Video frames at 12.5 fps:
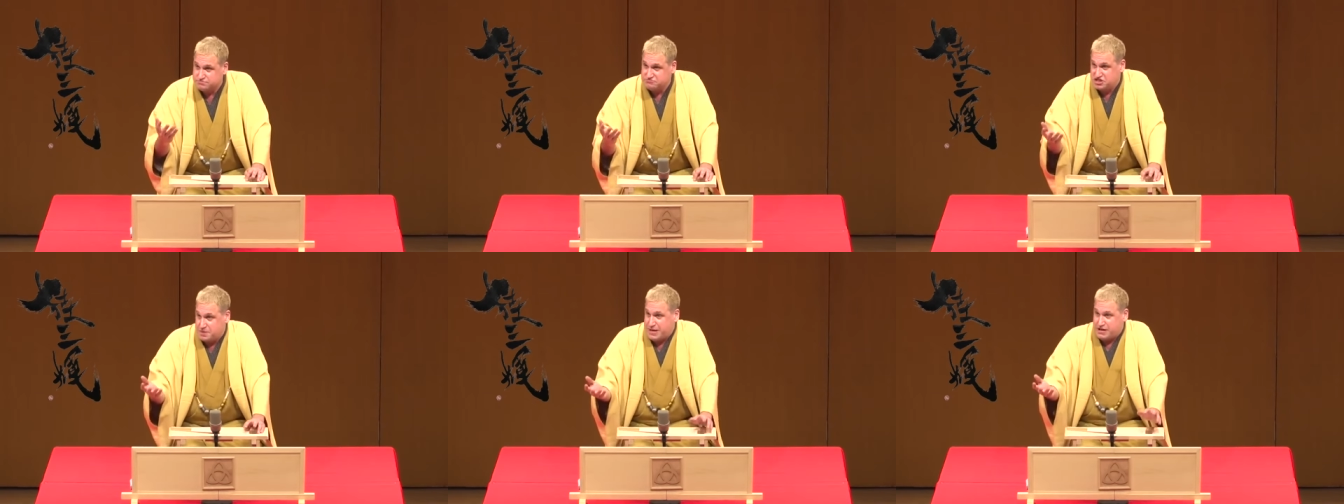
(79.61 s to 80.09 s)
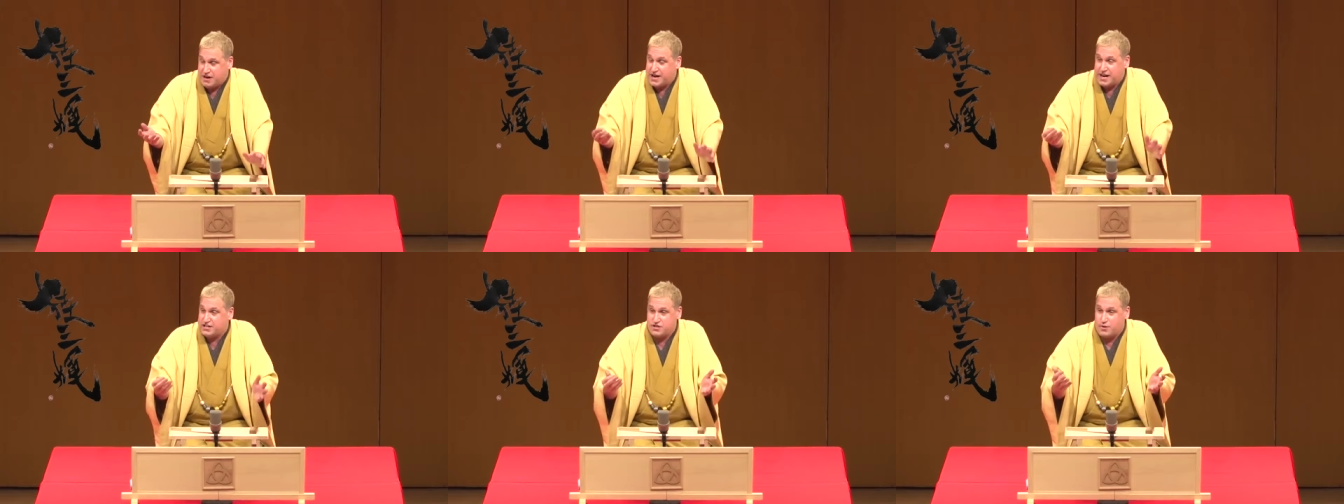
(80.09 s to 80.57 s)
Just a beer.
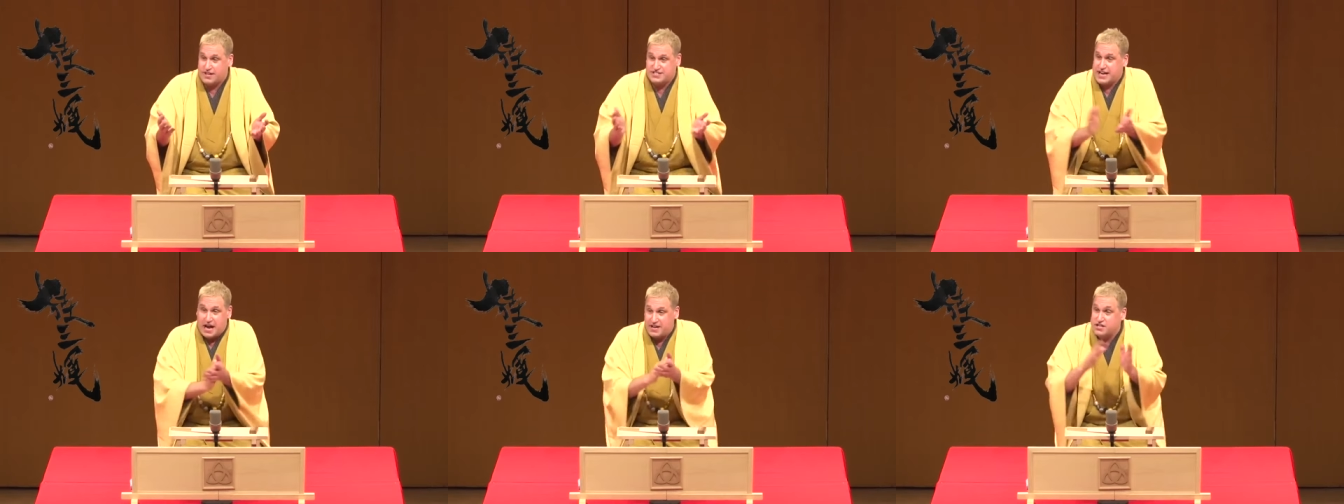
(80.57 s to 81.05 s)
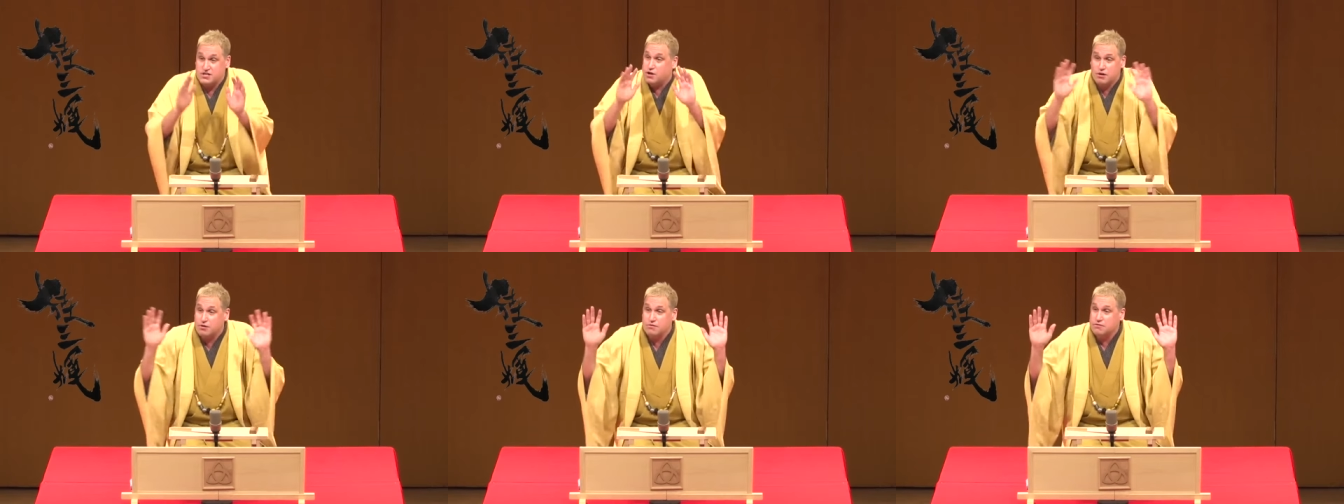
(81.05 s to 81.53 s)
And I didn't know how to say, I didn't
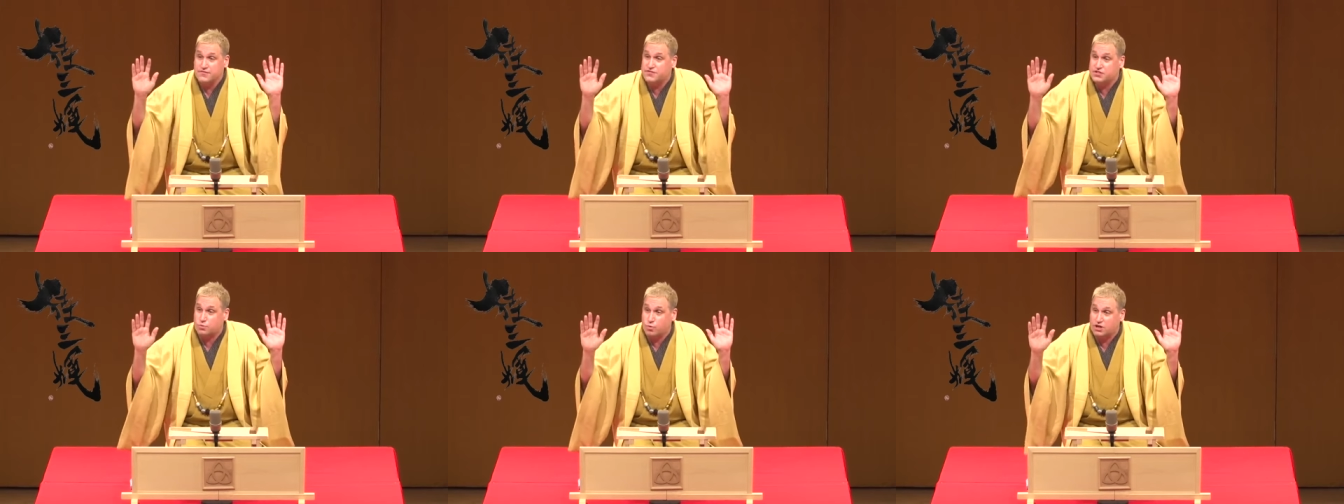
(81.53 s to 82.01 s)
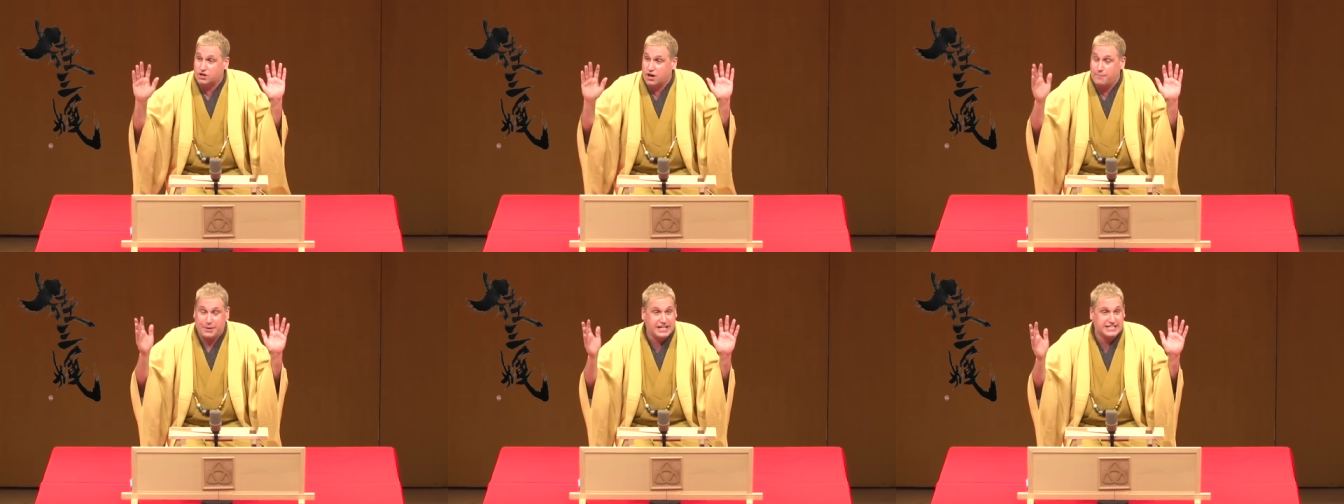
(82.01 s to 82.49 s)
know if this would work or
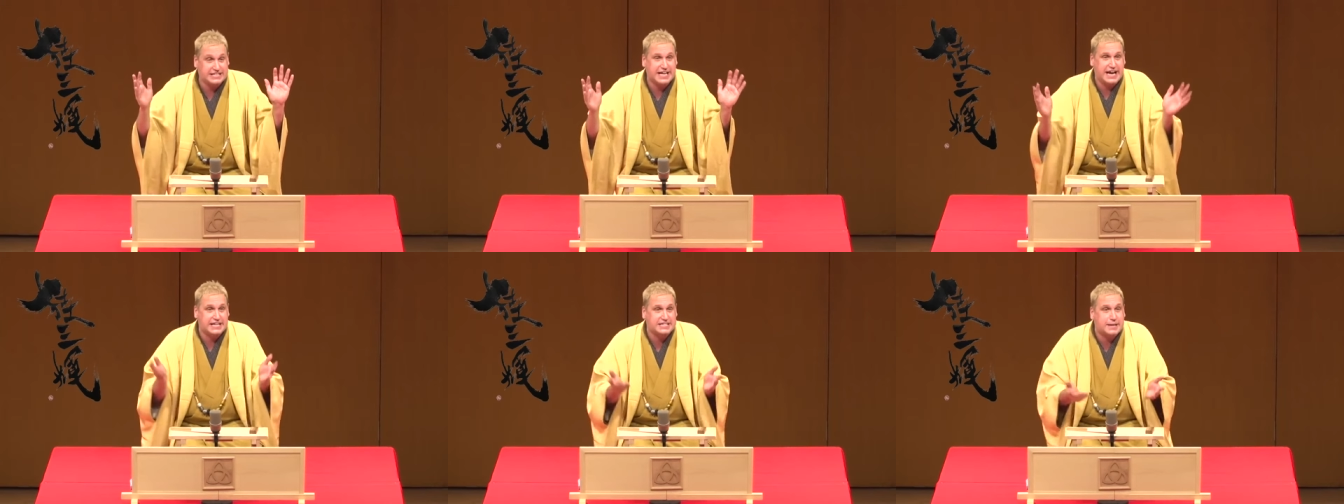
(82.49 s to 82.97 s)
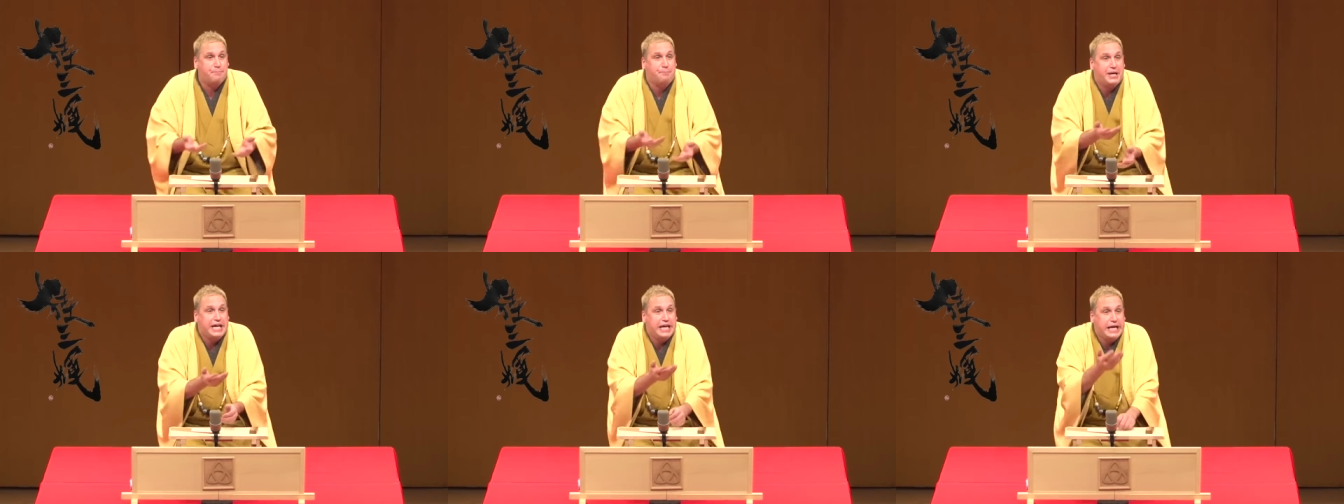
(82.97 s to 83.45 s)
not, but I just said, I said,
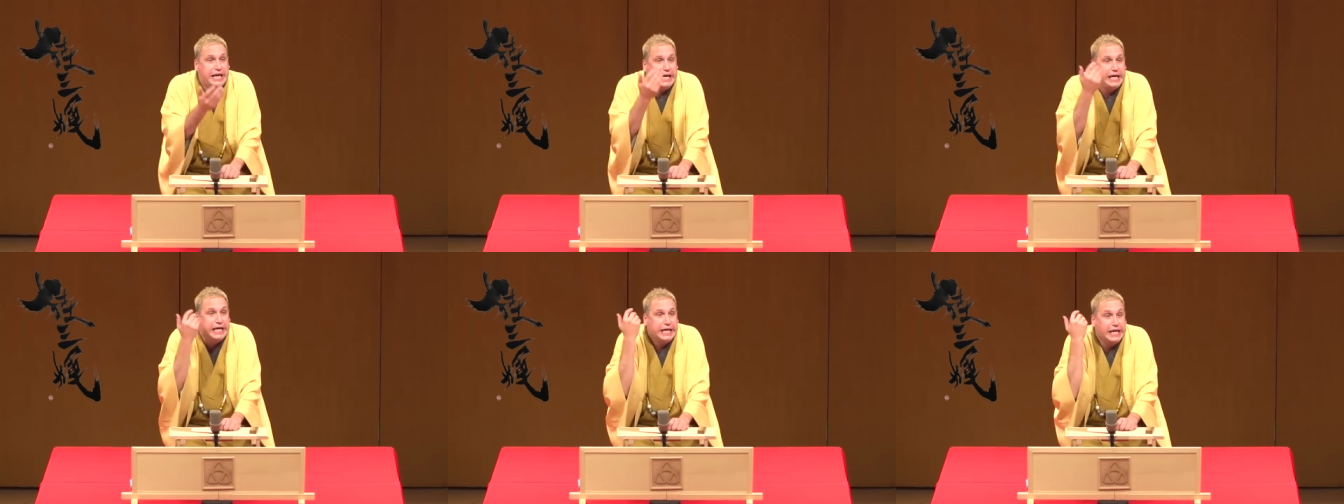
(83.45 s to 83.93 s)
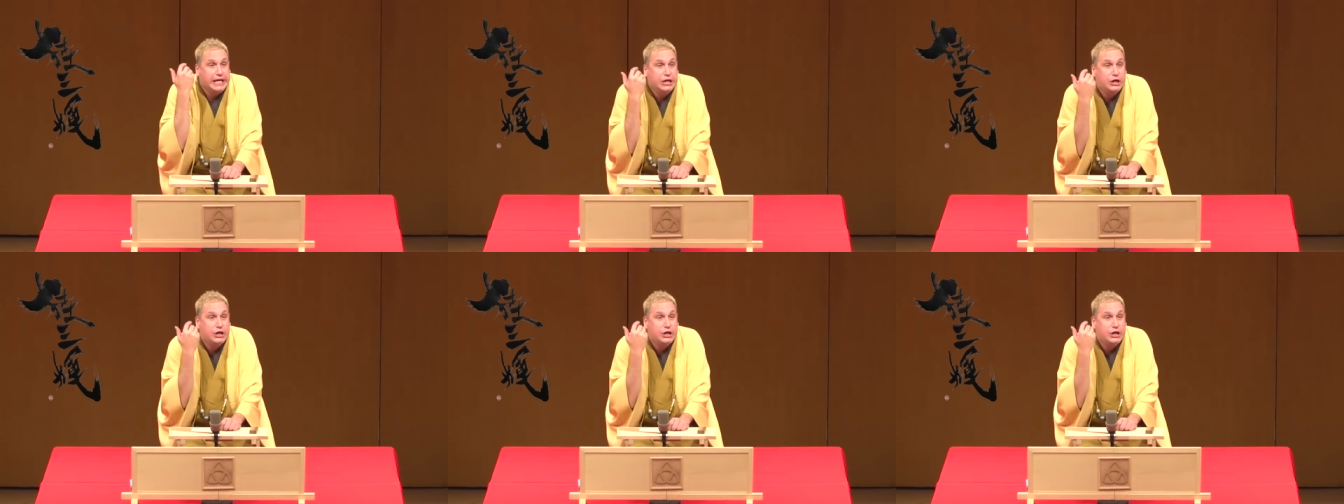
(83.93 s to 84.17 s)
b